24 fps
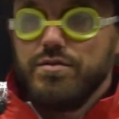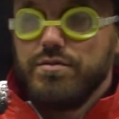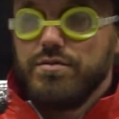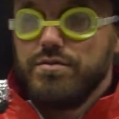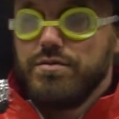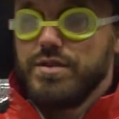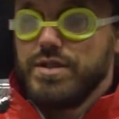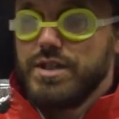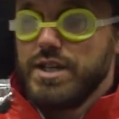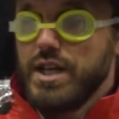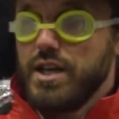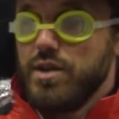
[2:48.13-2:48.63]

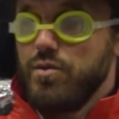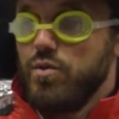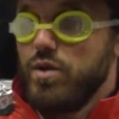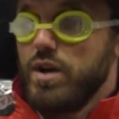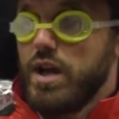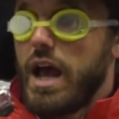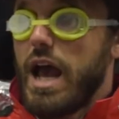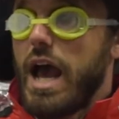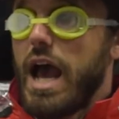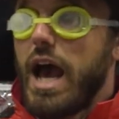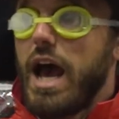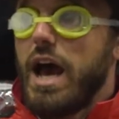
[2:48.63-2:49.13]
Does
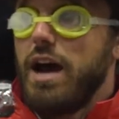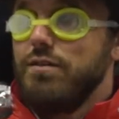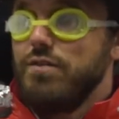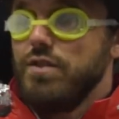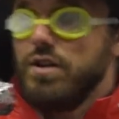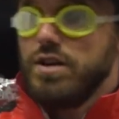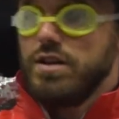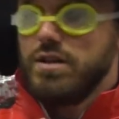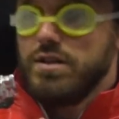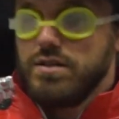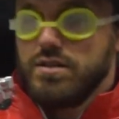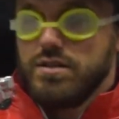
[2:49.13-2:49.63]
anyone have
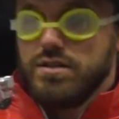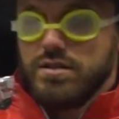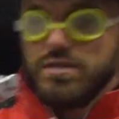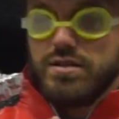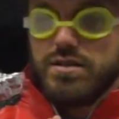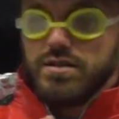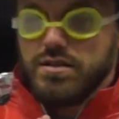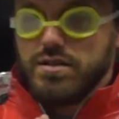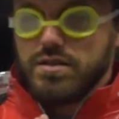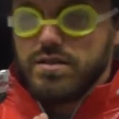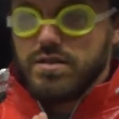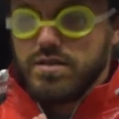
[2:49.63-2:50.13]
a
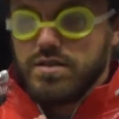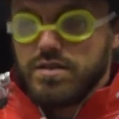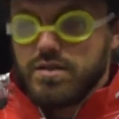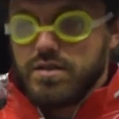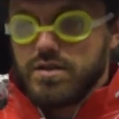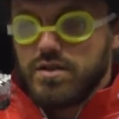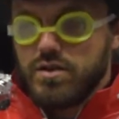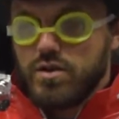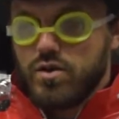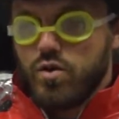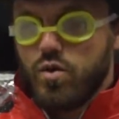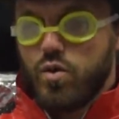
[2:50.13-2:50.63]

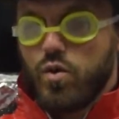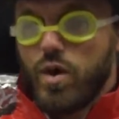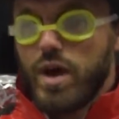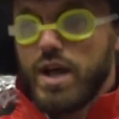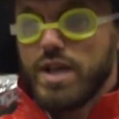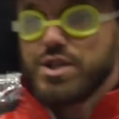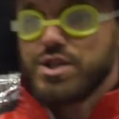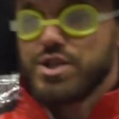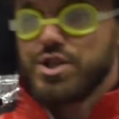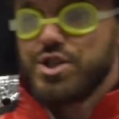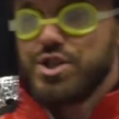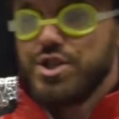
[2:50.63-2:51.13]

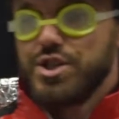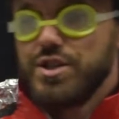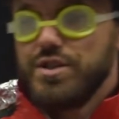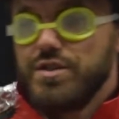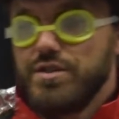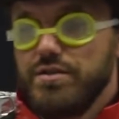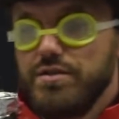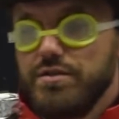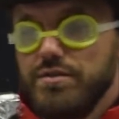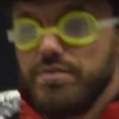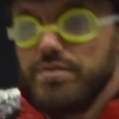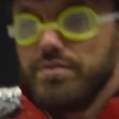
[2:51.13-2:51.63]

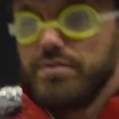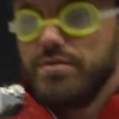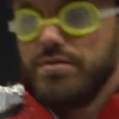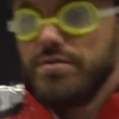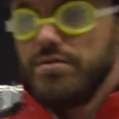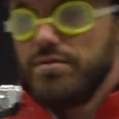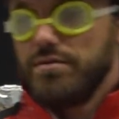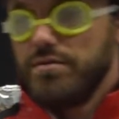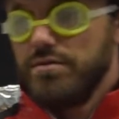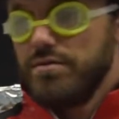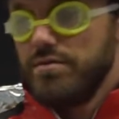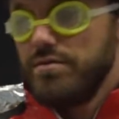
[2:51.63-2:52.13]
question?
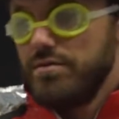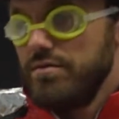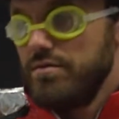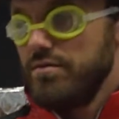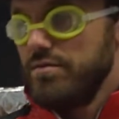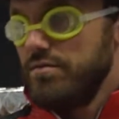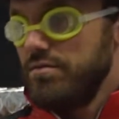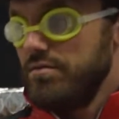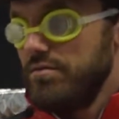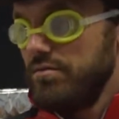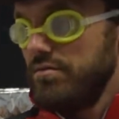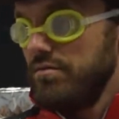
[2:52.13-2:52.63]

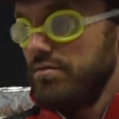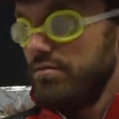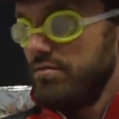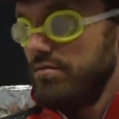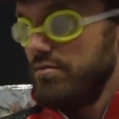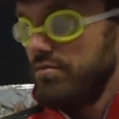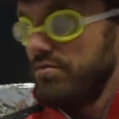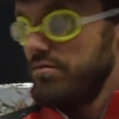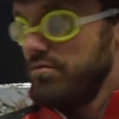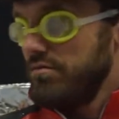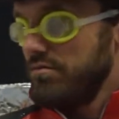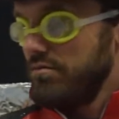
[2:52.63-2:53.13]
Yes,
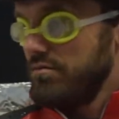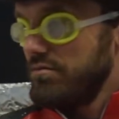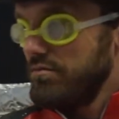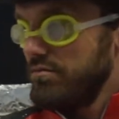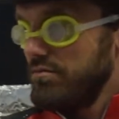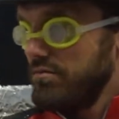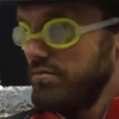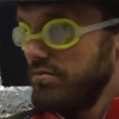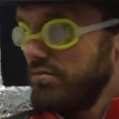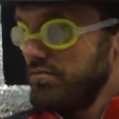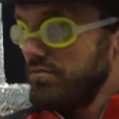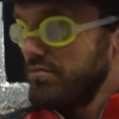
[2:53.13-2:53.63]

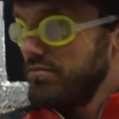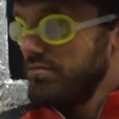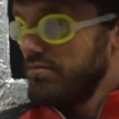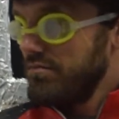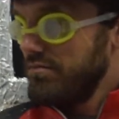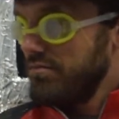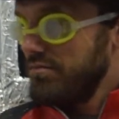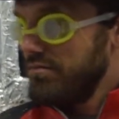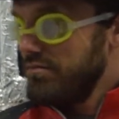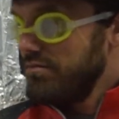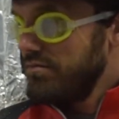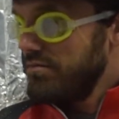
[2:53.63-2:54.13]
instructor.
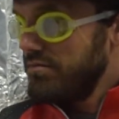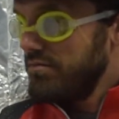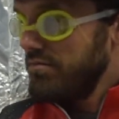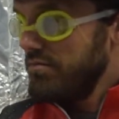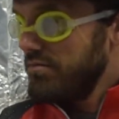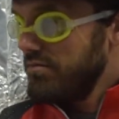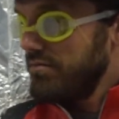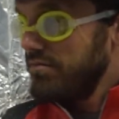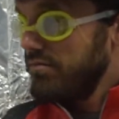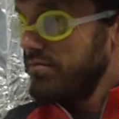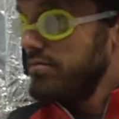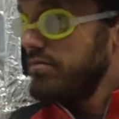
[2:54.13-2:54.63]

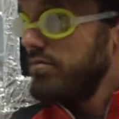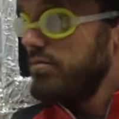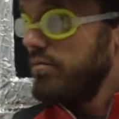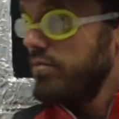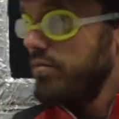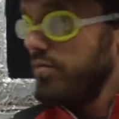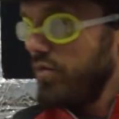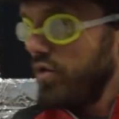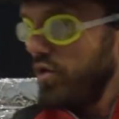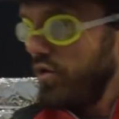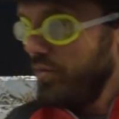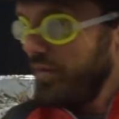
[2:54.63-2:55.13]

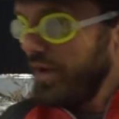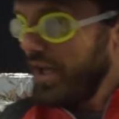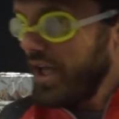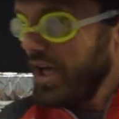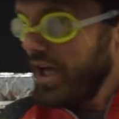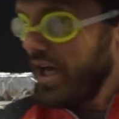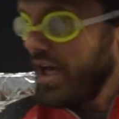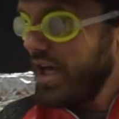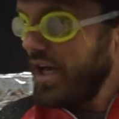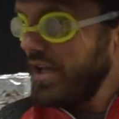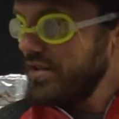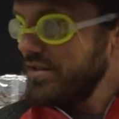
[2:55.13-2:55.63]
You may
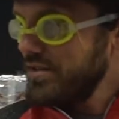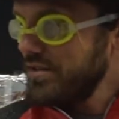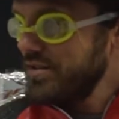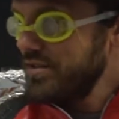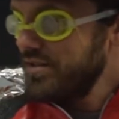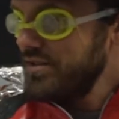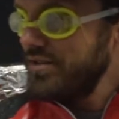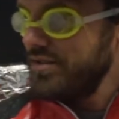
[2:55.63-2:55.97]
ask.